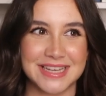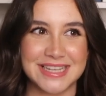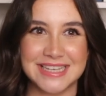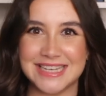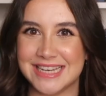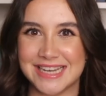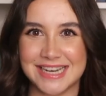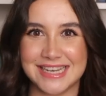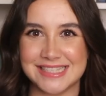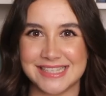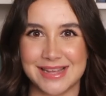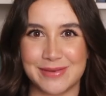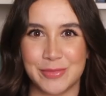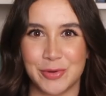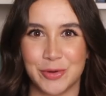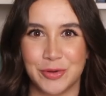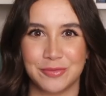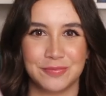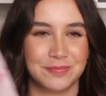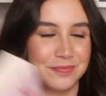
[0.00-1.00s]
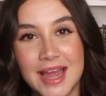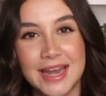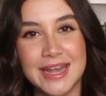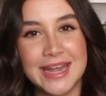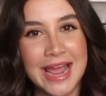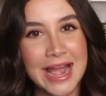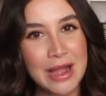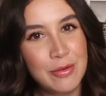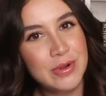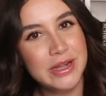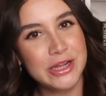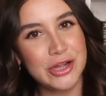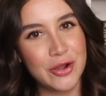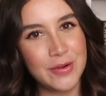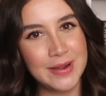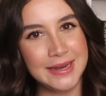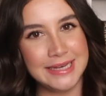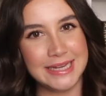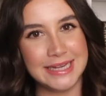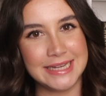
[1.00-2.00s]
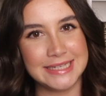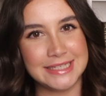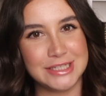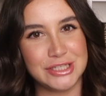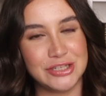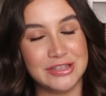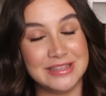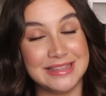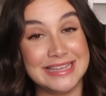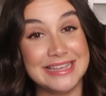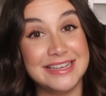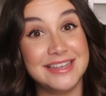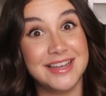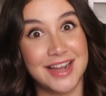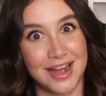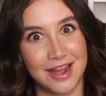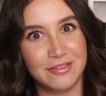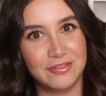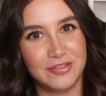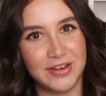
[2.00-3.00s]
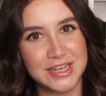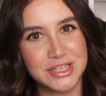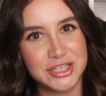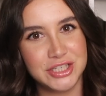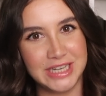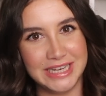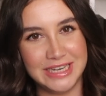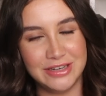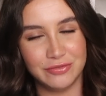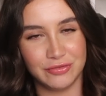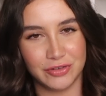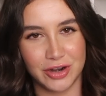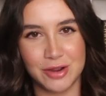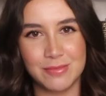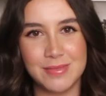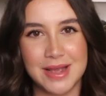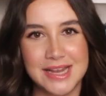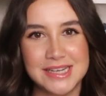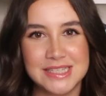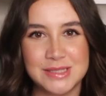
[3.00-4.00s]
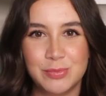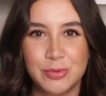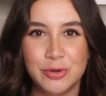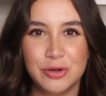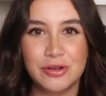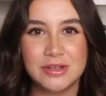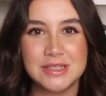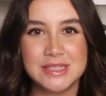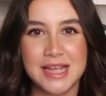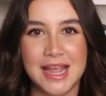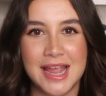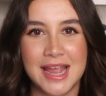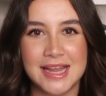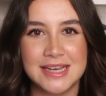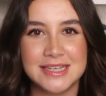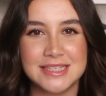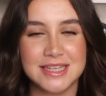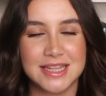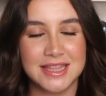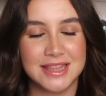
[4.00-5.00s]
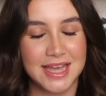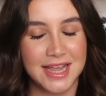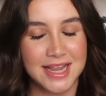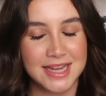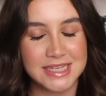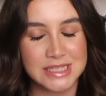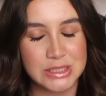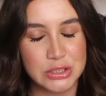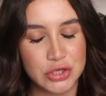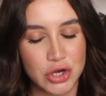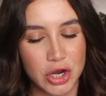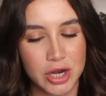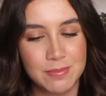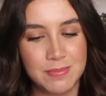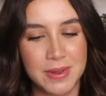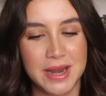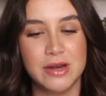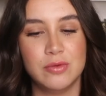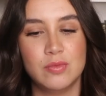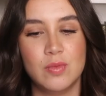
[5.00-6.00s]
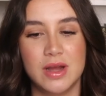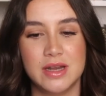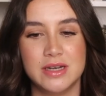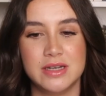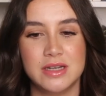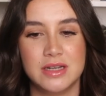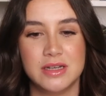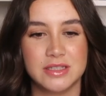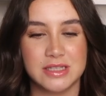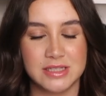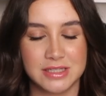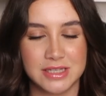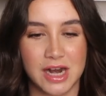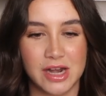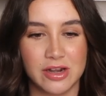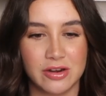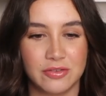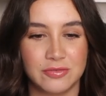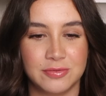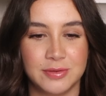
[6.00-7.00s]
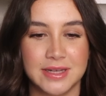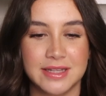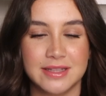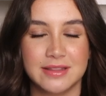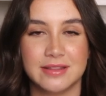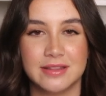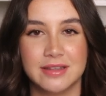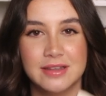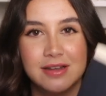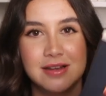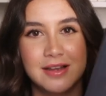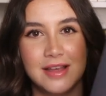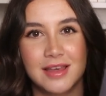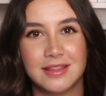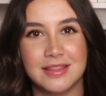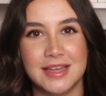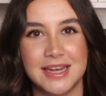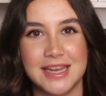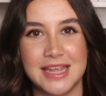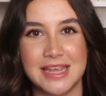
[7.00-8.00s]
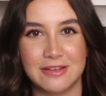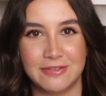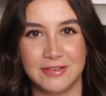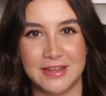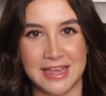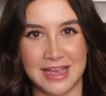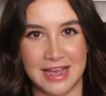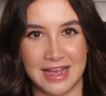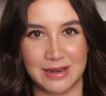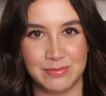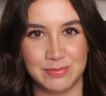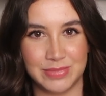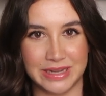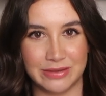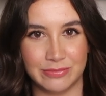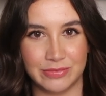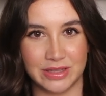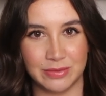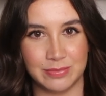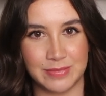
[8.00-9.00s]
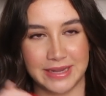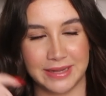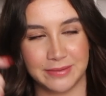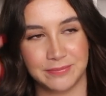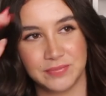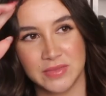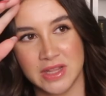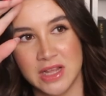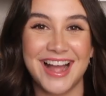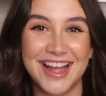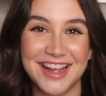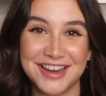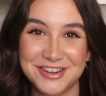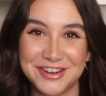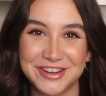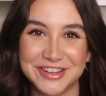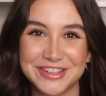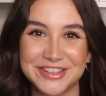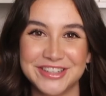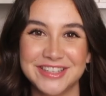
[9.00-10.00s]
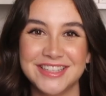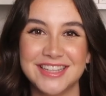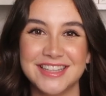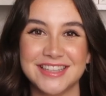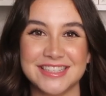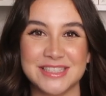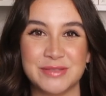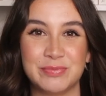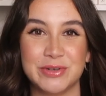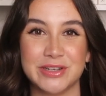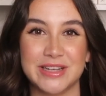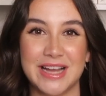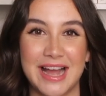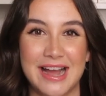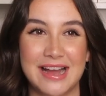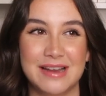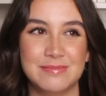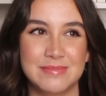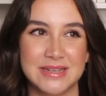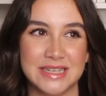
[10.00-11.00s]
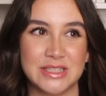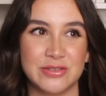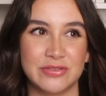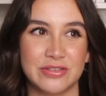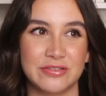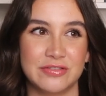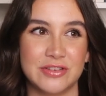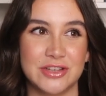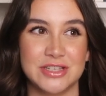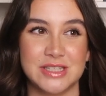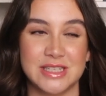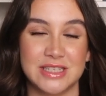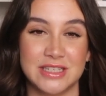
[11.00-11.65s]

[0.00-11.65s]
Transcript: Need I say more? Now we're going into the gut-wrenching romance books, and there is no better one to start off with than If He Had Been With Me. I had no clue that this book had mixed reviews